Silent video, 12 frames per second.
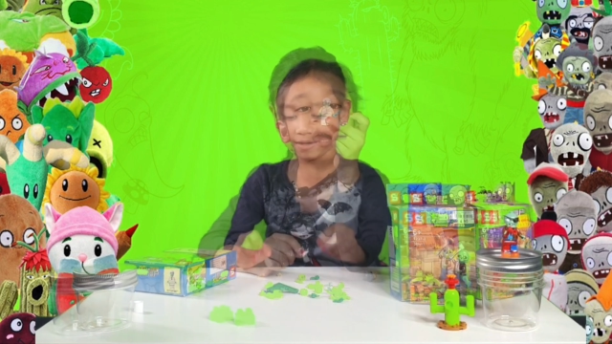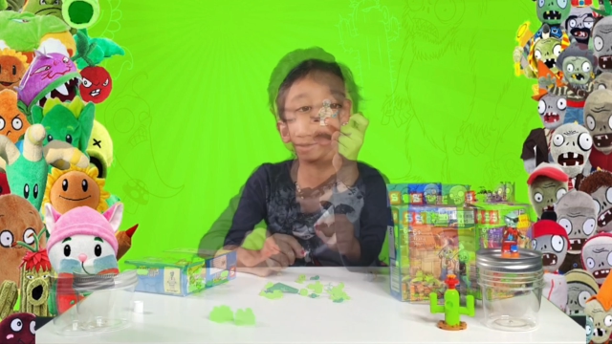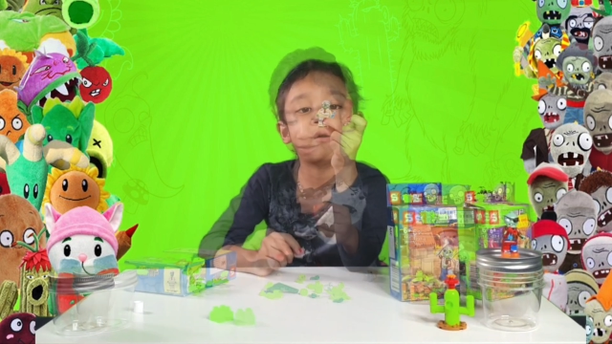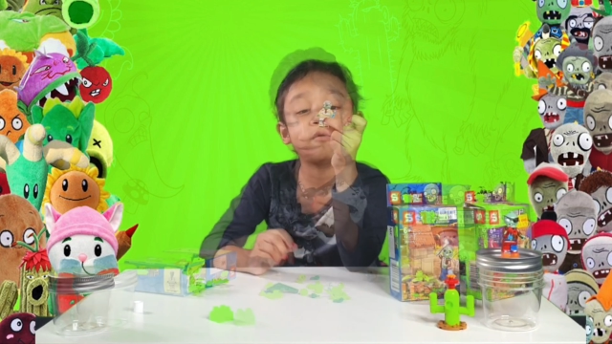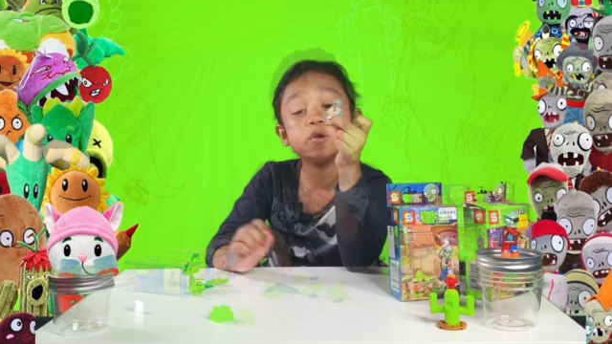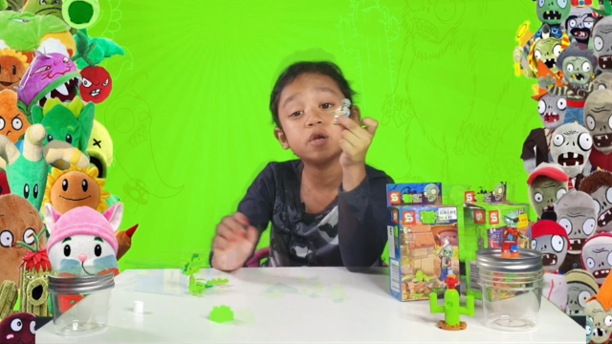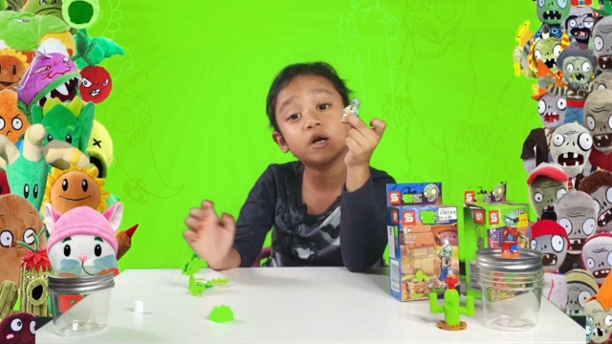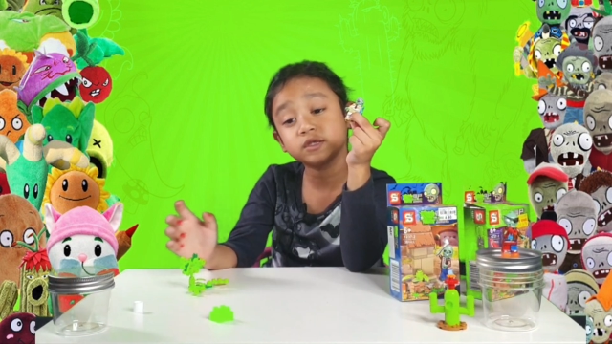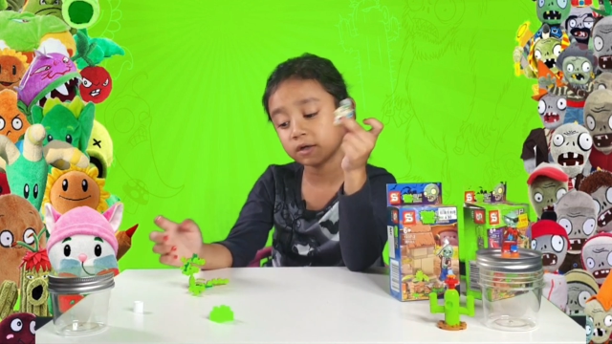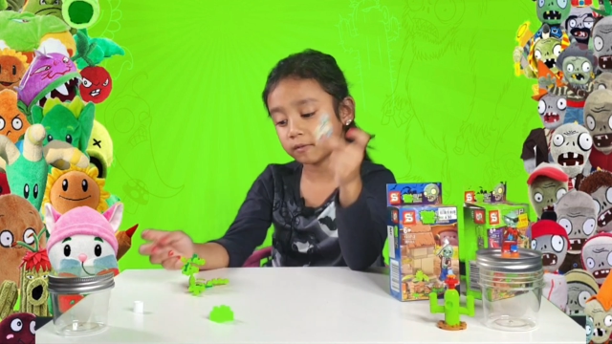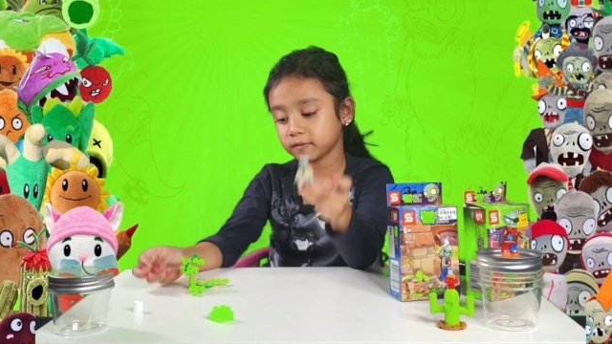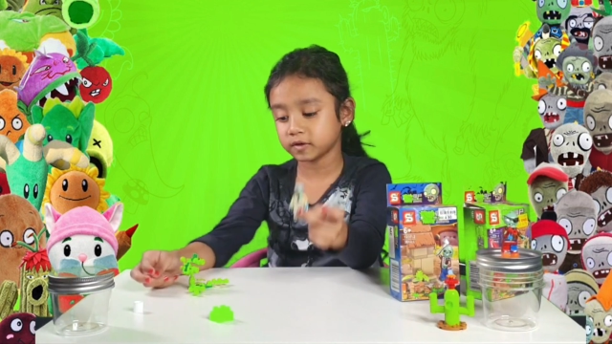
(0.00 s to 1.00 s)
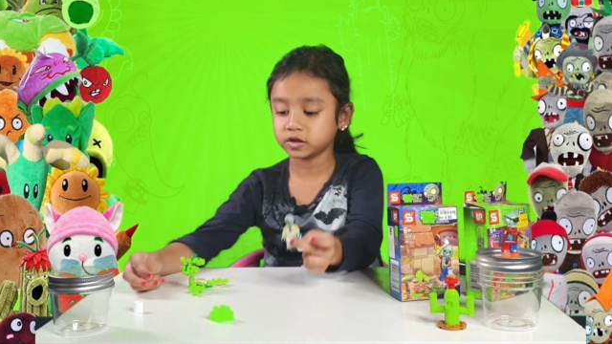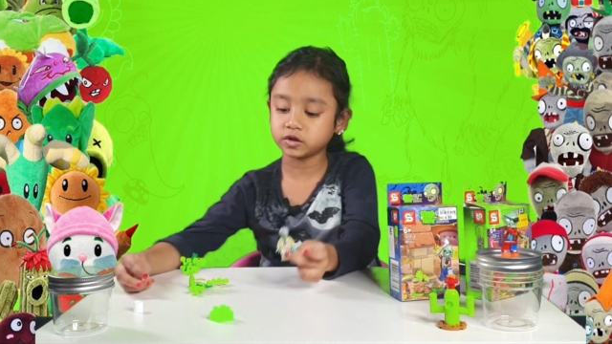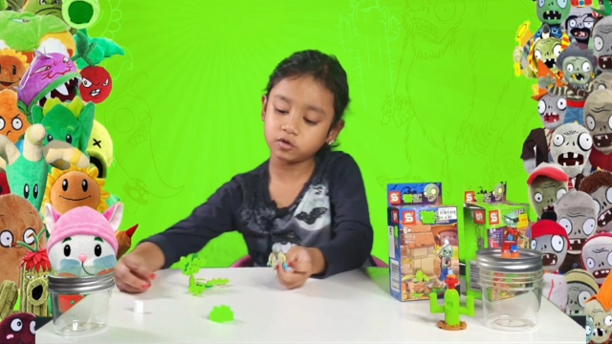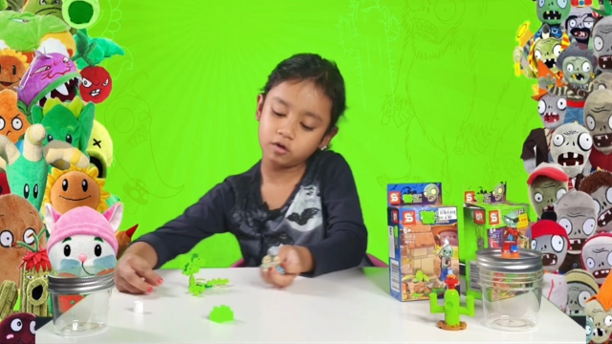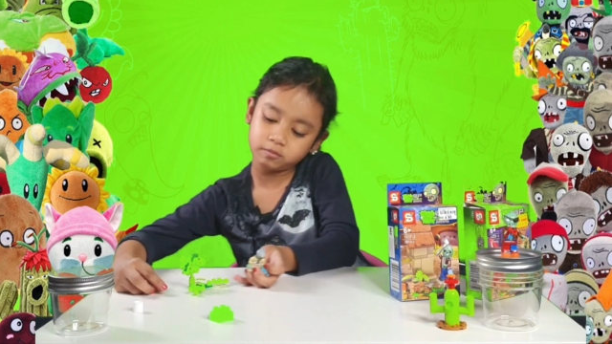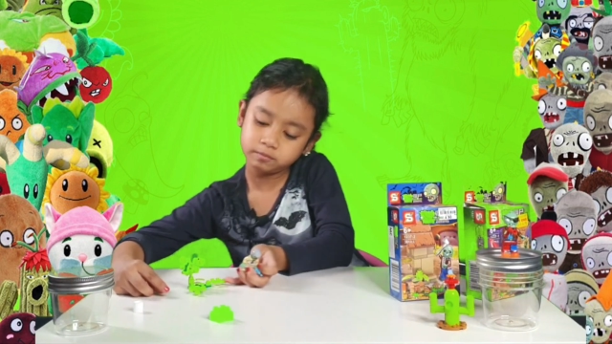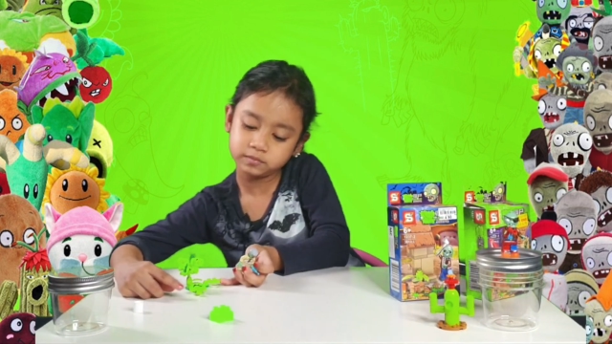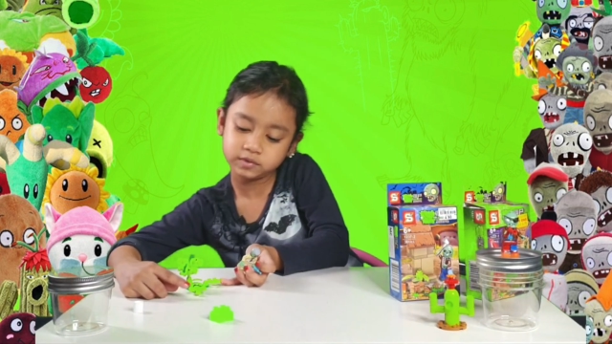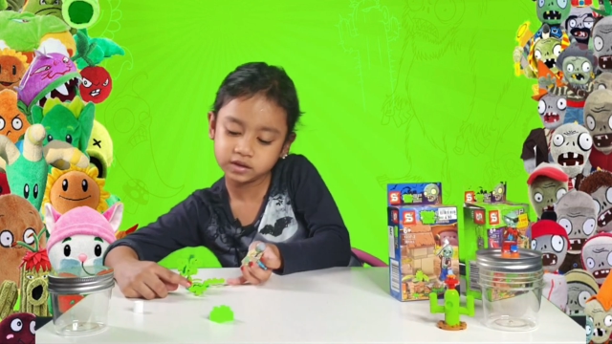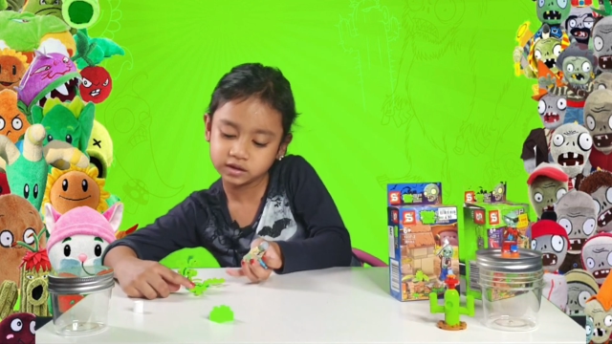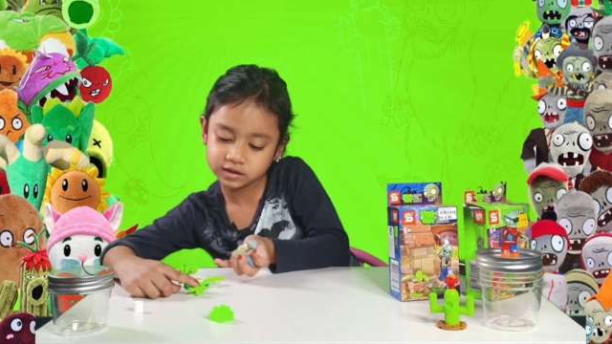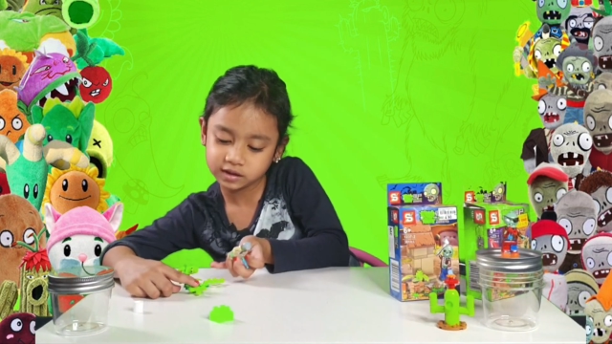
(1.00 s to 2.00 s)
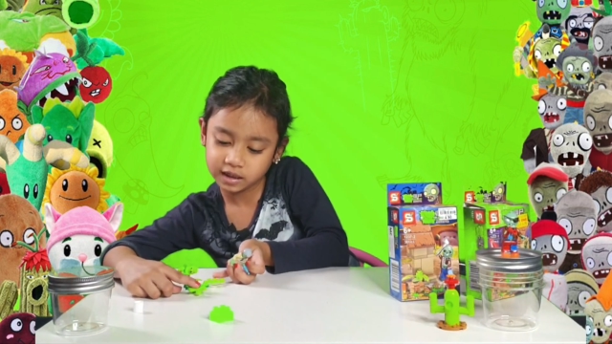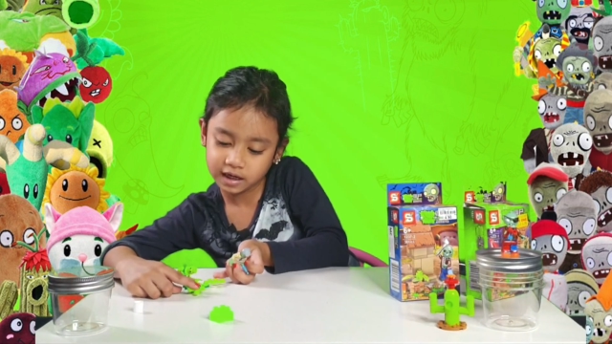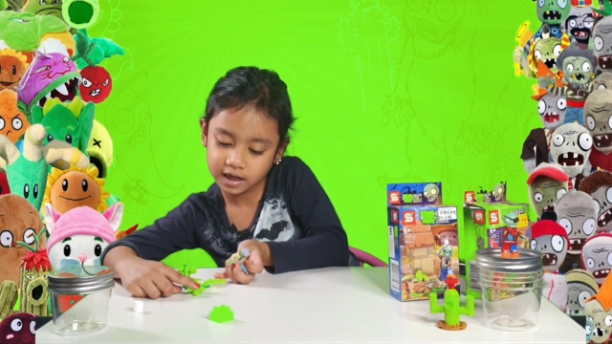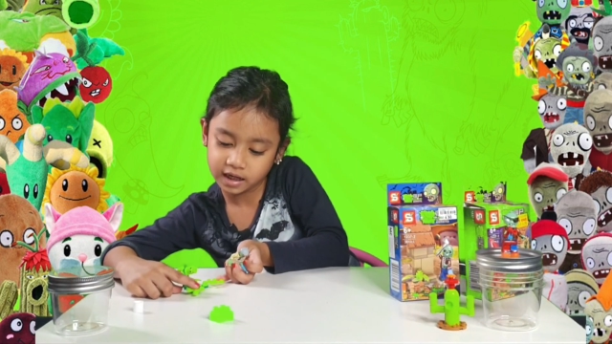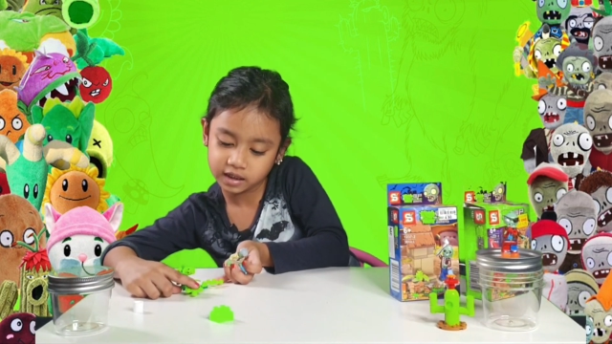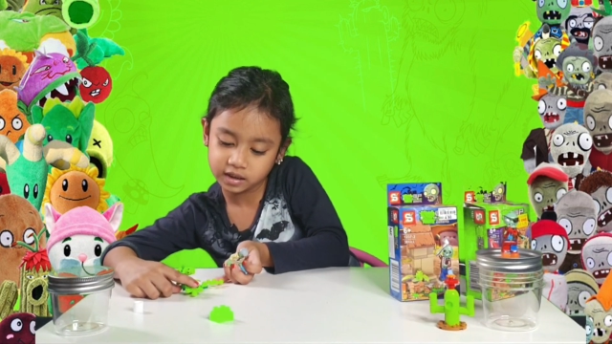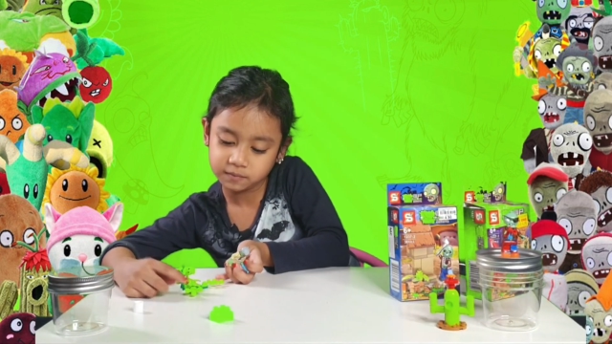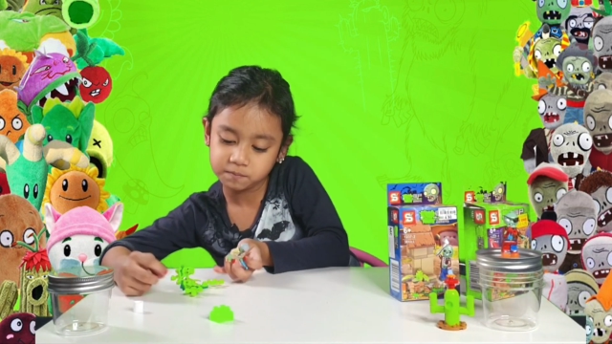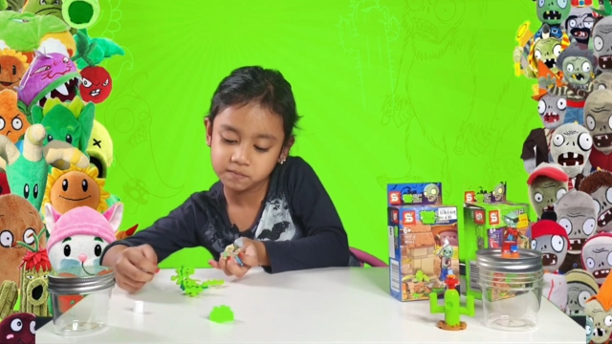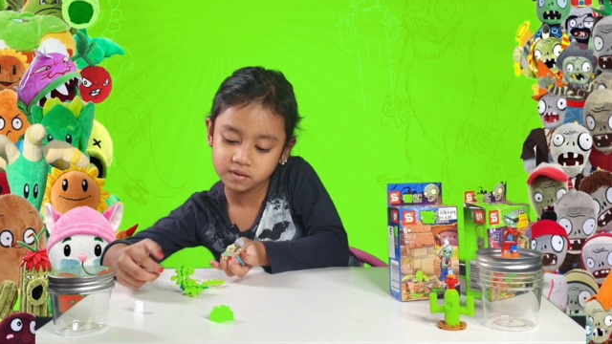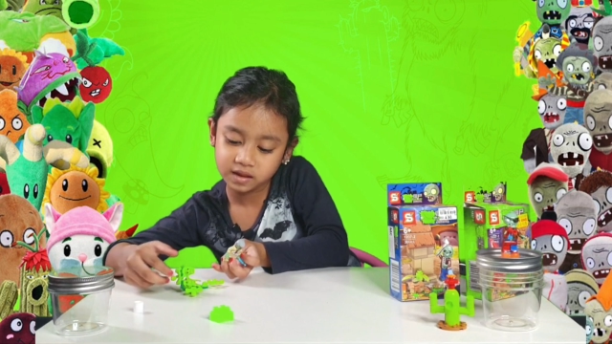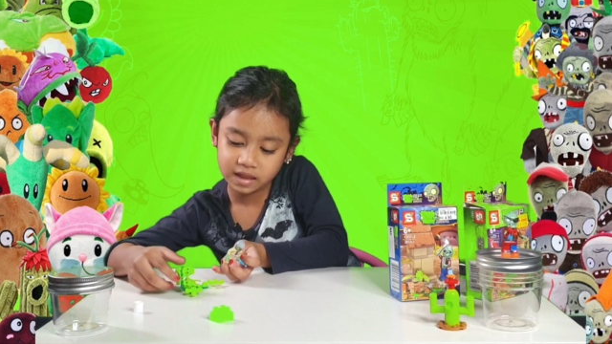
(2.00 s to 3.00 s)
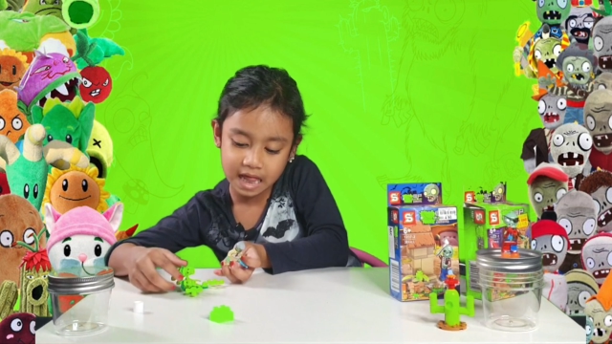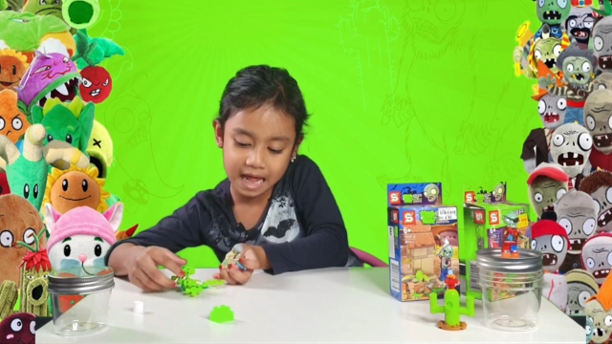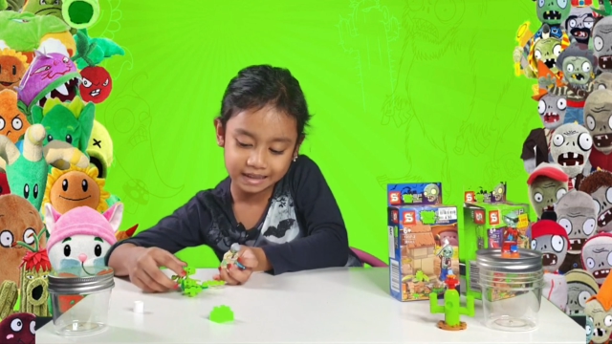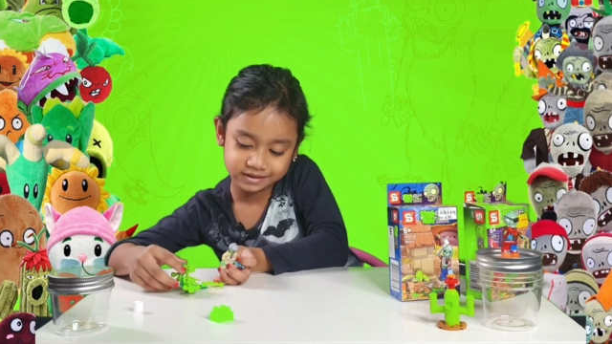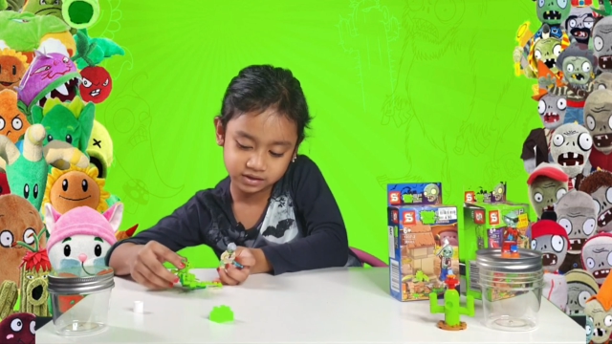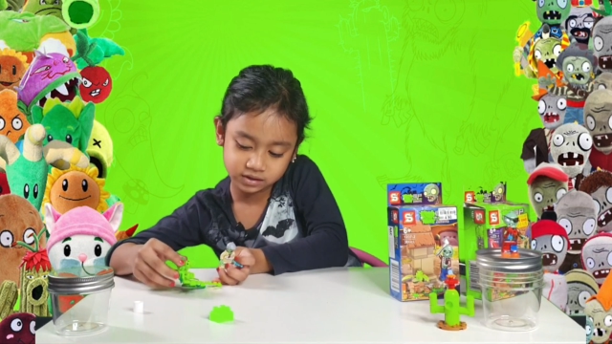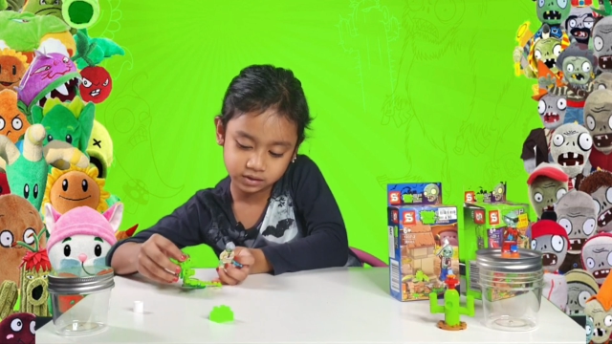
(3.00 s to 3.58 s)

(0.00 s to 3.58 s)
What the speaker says: Now we are done with the zombie and the plant.